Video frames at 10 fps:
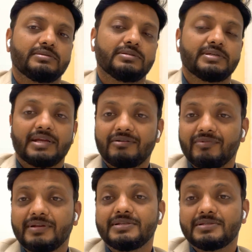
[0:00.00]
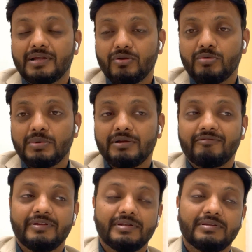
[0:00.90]
the second one is sarcoma,
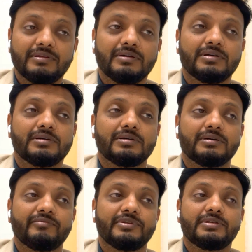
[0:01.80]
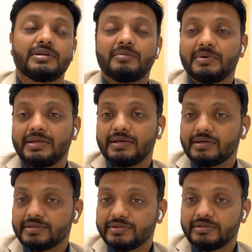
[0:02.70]
where it commonly
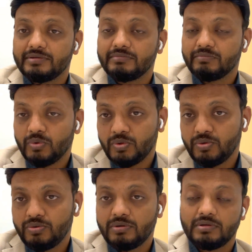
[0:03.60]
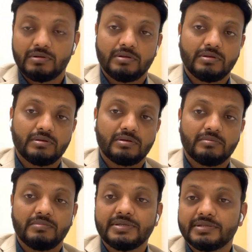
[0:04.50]
occurs in bone,
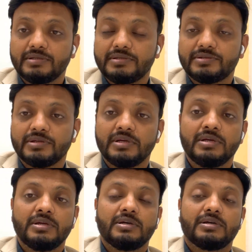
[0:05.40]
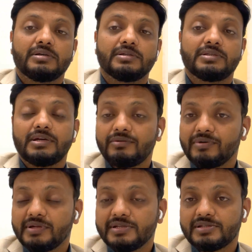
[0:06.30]
muscles. The third
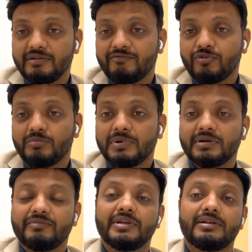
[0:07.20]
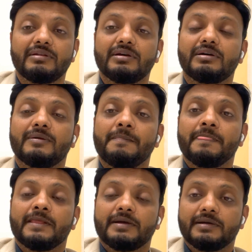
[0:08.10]
one is lymphoma,
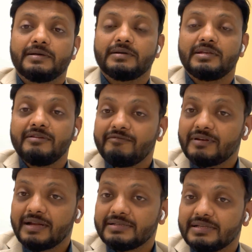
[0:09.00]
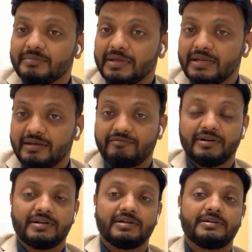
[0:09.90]
where lymph glands are mainly
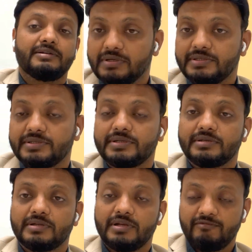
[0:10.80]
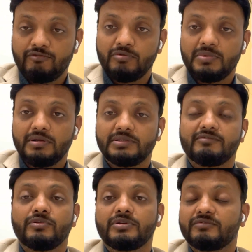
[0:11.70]
affected as lymphoma. The
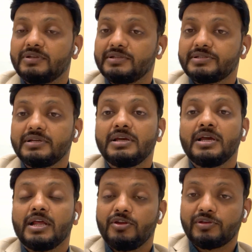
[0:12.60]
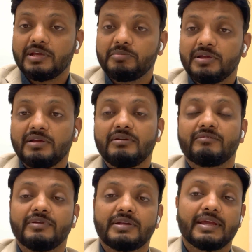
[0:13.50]
fourth one is leukemia,
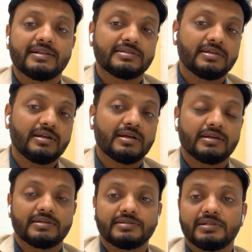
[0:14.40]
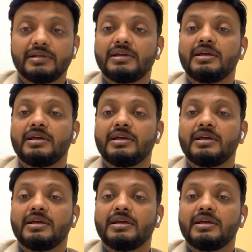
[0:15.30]
where cancer occurs in